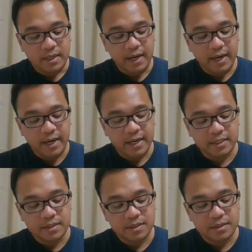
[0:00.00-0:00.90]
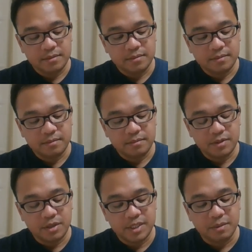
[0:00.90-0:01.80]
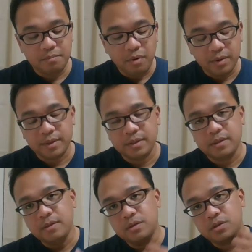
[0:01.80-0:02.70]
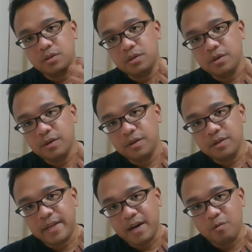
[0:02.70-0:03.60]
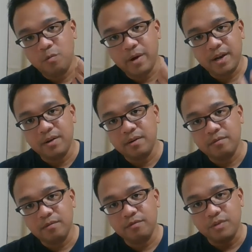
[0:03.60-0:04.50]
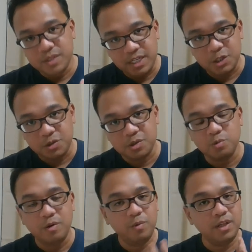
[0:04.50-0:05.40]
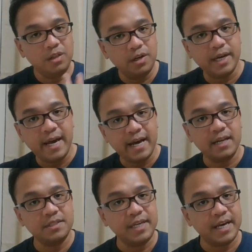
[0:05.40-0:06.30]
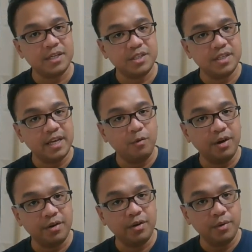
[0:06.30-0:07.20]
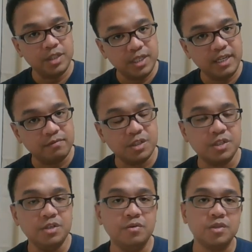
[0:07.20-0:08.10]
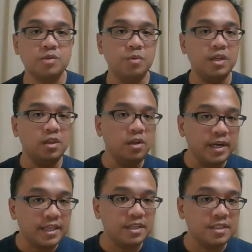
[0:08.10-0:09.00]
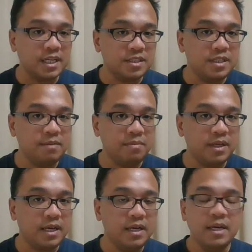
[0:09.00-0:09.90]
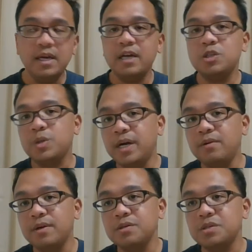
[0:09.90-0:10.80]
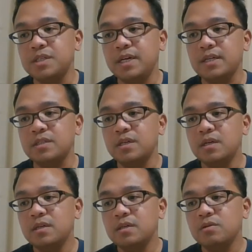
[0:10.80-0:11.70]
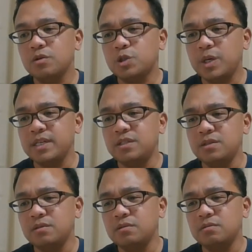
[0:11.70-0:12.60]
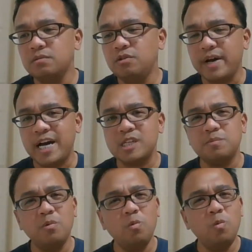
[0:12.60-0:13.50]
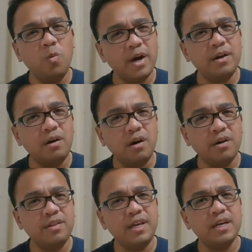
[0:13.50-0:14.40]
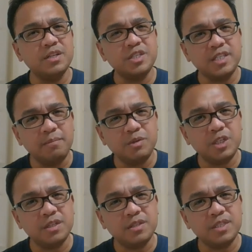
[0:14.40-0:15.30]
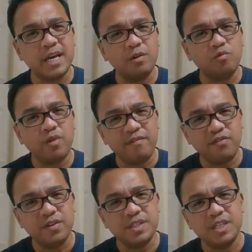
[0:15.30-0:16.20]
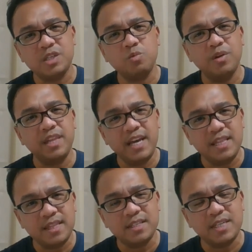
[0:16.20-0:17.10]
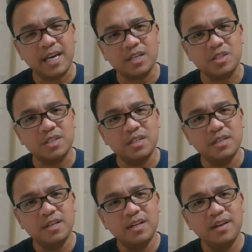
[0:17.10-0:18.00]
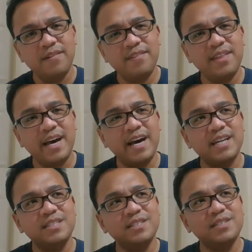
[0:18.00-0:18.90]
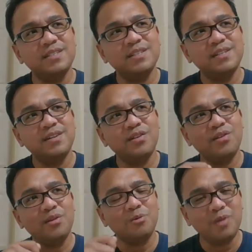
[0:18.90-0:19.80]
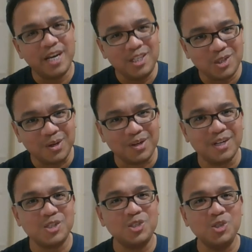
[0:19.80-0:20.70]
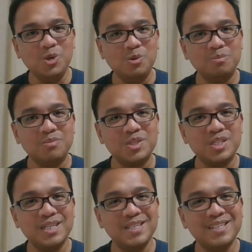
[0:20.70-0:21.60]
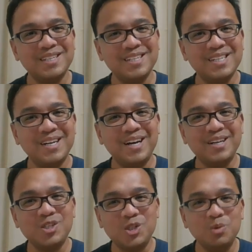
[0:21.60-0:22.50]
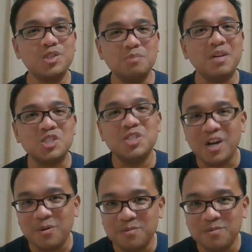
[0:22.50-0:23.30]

And so it's important that for teachers, when we look at a text that we are going to give to students, we look at the text deeply and try to understand or try to grasp what are the assumptions and references within the text that the writer assumes students must know.